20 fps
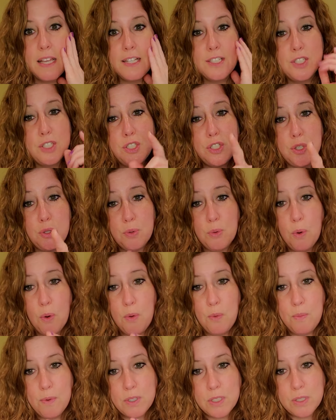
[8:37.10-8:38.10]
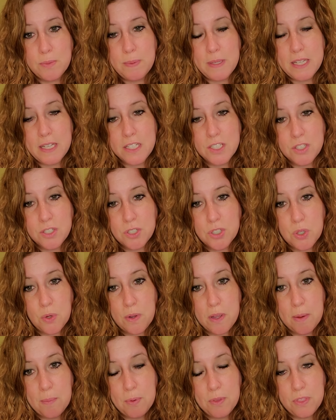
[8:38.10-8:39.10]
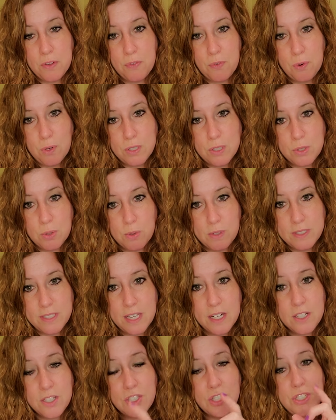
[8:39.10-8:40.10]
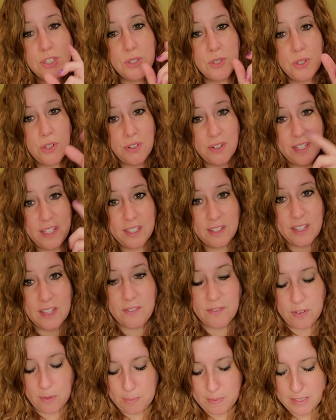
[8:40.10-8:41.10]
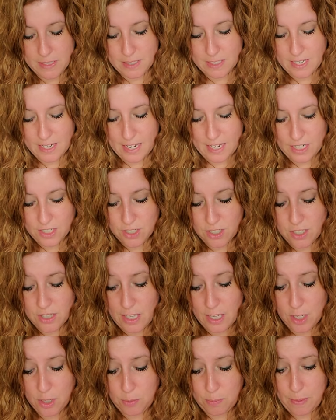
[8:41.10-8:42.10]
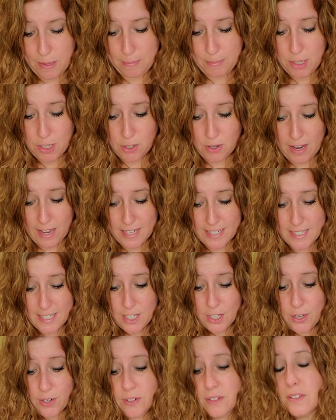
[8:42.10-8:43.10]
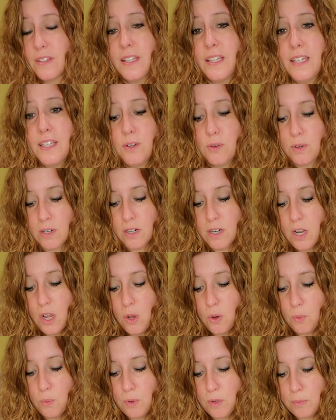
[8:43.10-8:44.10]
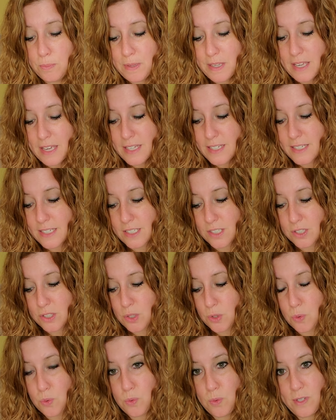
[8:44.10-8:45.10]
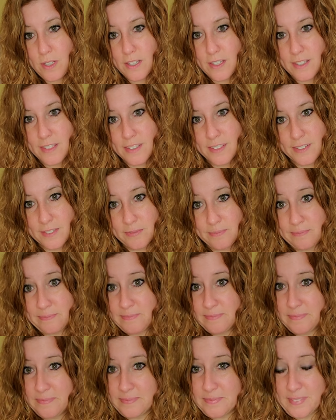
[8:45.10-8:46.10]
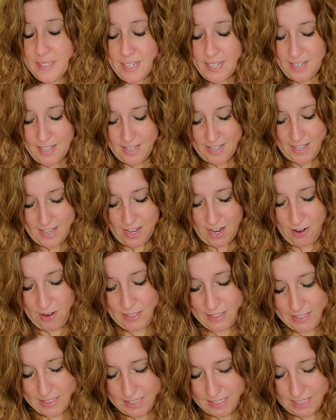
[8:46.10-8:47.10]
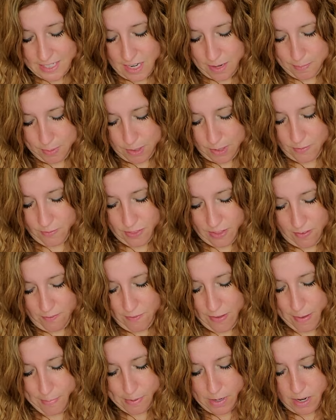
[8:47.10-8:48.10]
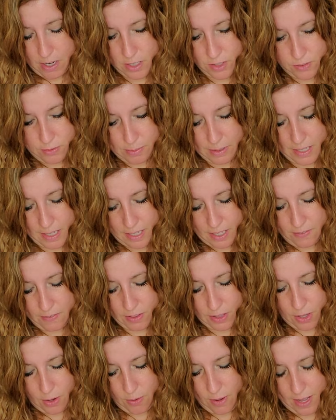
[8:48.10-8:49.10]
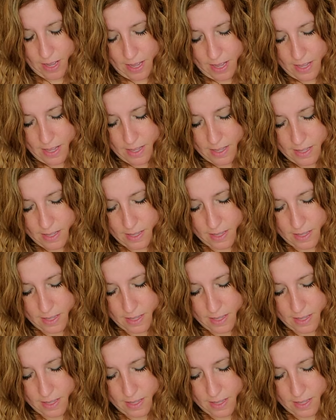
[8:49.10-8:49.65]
that's you almost because you're showing up with the four swords energy. So you're healing from this connection that you maybe you're ending currently or will be ending soon. All right, let's get a couple of love vibe cards from King of Aloha.